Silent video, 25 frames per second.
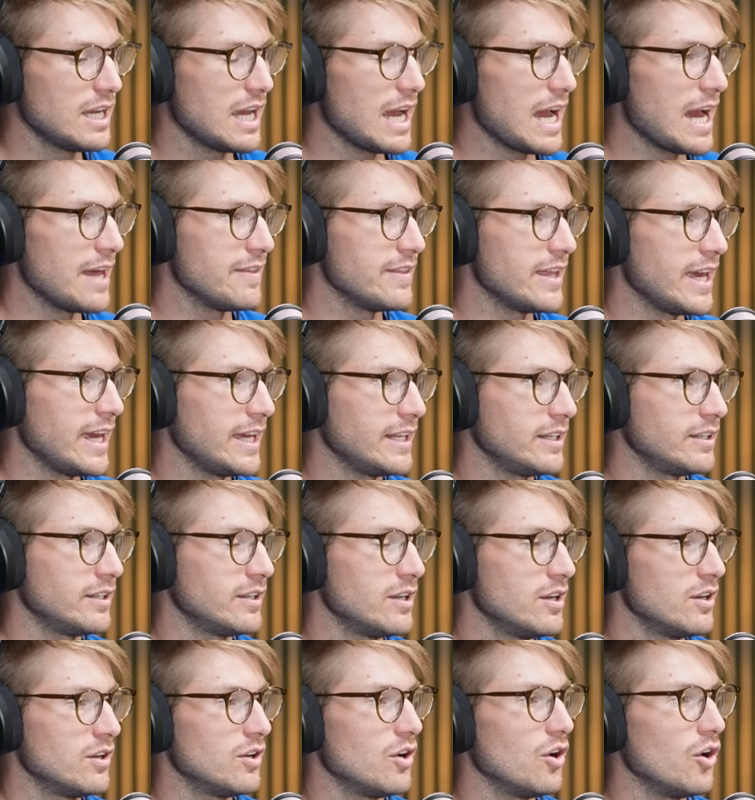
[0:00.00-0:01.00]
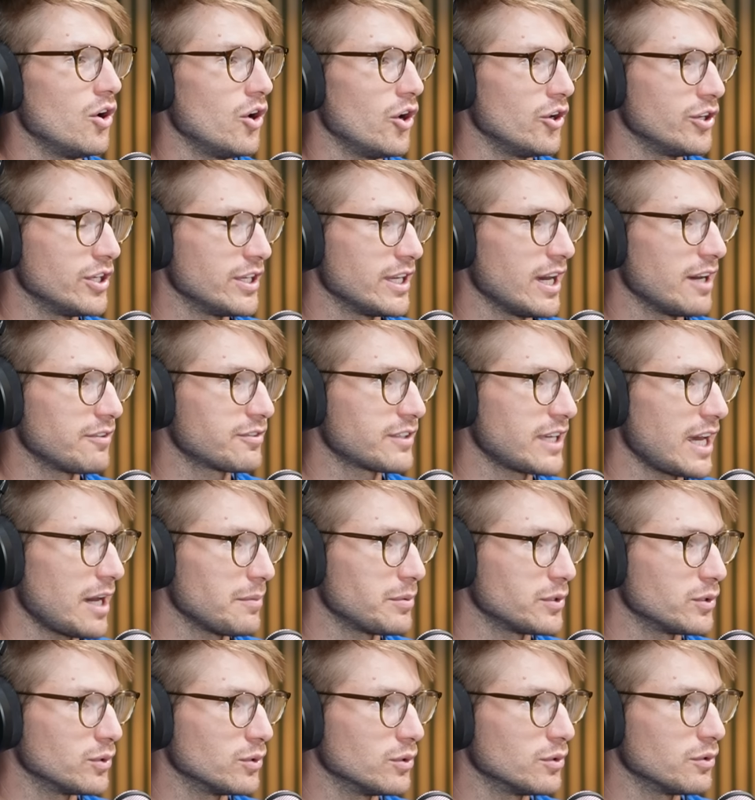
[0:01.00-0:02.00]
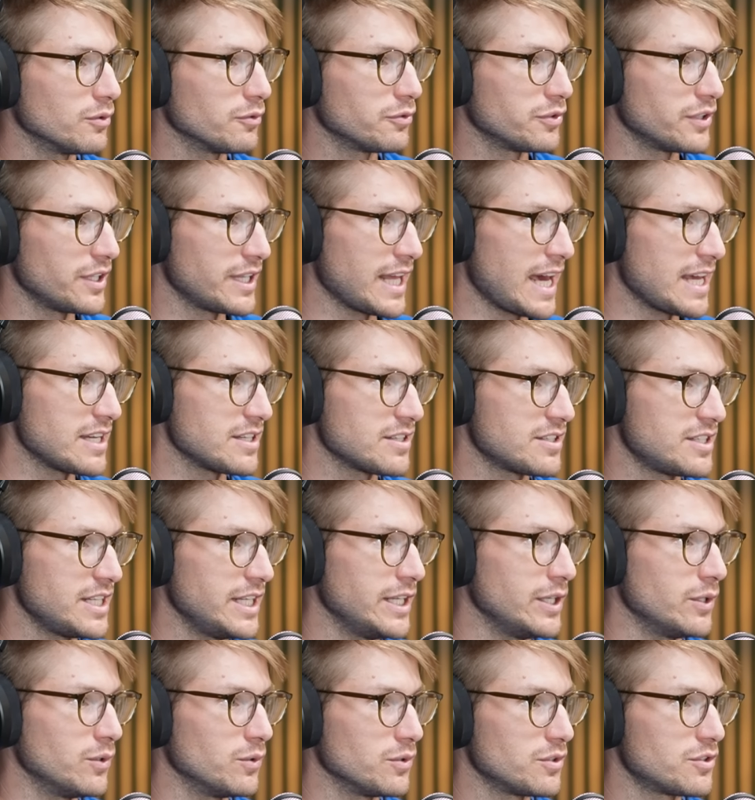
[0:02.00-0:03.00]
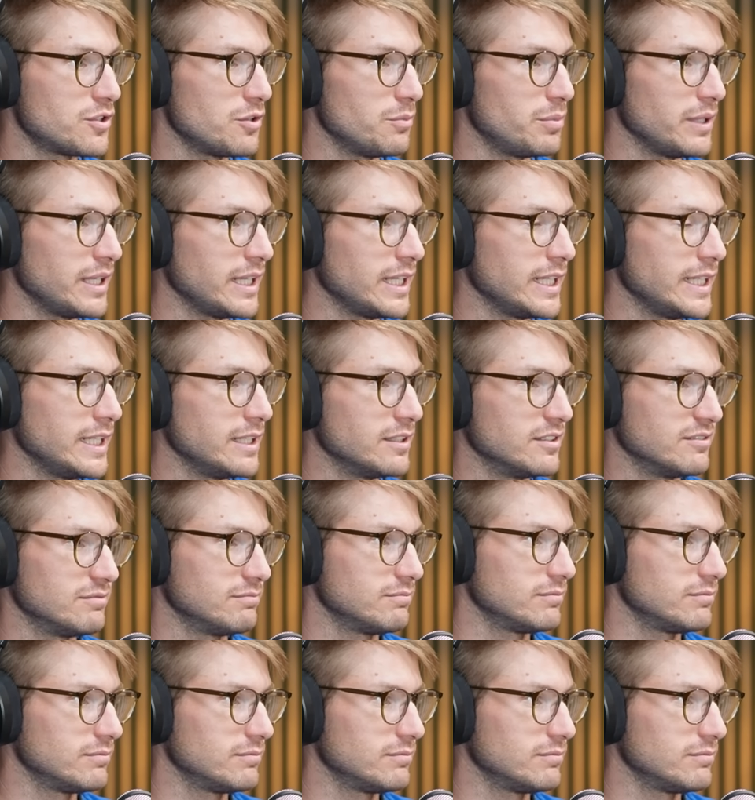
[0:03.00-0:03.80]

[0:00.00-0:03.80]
and then earn enough capital for that deal to be